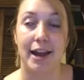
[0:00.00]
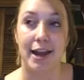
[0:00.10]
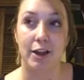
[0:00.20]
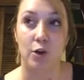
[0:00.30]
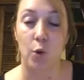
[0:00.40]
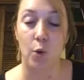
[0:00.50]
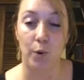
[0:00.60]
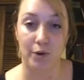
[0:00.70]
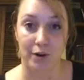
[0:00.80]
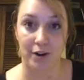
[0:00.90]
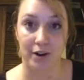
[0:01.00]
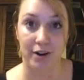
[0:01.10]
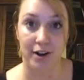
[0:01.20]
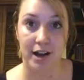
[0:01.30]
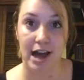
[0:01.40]
a quarter
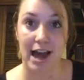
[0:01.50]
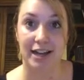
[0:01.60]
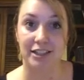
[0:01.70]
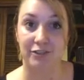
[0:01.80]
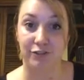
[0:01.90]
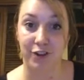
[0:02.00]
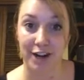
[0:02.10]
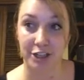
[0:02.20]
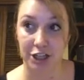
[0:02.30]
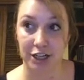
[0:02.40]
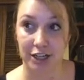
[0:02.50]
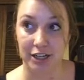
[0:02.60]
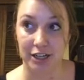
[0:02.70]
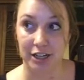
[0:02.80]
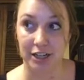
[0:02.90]
as a
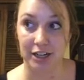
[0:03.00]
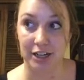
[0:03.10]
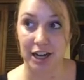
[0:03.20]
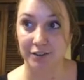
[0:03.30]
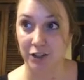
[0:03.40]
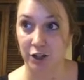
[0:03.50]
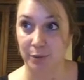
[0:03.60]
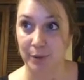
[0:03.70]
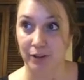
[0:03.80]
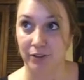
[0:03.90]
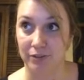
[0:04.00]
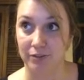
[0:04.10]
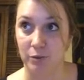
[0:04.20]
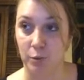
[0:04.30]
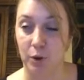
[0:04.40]
fraction of a dollar bill.
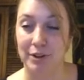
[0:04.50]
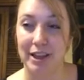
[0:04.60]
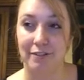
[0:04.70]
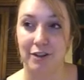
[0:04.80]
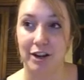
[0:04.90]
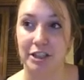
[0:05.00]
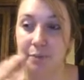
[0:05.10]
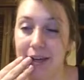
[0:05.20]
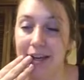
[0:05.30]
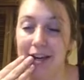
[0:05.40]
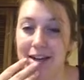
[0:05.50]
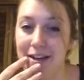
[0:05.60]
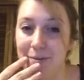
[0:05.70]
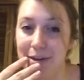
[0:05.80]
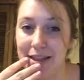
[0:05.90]
What would that fraction be? Can
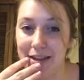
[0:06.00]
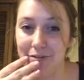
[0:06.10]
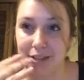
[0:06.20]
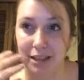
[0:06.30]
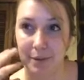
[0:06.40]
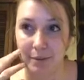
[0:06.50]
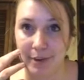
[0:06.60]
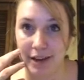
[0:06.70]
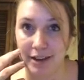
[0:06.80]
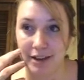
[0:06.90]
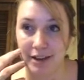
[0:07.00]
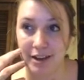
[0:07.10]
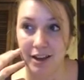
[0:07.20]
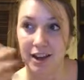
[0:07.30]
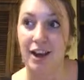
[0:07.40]
anybody think of what that might be?
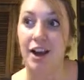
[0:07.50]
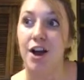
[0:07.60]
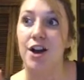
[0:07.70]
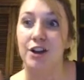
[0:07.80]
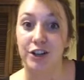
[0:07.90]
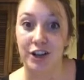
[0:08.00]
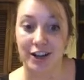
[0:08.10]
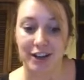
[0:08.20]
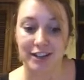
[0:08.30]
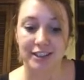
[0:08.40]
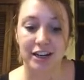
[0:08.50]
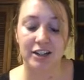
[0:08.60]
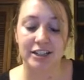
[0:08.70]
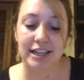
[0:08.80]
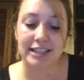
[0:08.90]
Good.
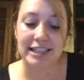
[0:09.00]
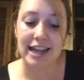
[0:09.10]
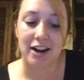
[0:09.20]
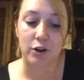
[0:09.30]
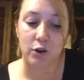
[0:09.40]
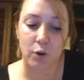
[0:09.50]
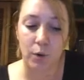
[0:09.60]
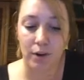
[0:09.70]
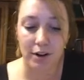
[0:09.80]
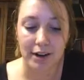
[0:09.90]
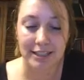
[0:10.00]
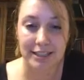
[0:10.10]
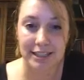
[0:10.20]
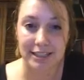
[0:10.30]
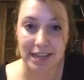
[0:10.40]
Sarah says that a quarter is
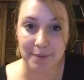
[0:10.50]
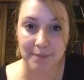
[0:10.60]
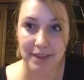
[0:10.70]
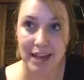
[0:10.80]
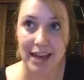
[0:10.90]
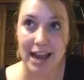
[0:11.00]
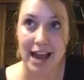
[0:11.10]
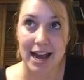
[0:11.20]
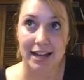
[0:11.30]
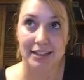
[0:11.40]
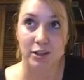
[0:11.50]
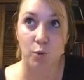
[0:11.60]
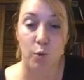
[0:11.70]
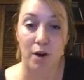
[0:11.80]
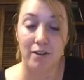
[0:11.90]
the same thing as
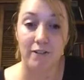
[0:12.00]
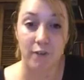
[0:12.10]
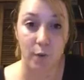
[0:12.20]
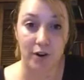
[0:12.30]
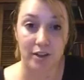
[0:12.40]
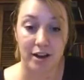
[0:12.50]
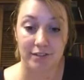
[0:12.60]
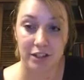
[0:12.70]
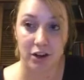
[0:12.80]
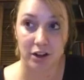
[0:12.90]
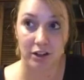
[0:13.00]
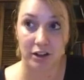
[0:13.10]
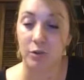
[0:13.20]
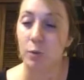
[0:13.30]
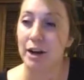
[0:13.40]
1/4 of a
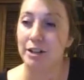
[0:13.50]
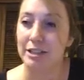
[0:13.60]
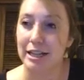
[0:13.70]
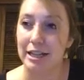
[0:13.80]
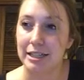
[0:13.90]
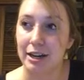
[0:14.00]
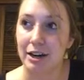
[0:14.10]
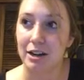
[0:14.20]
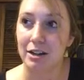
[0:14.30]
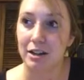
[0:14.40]
dollar. Why do you say that, Sarah?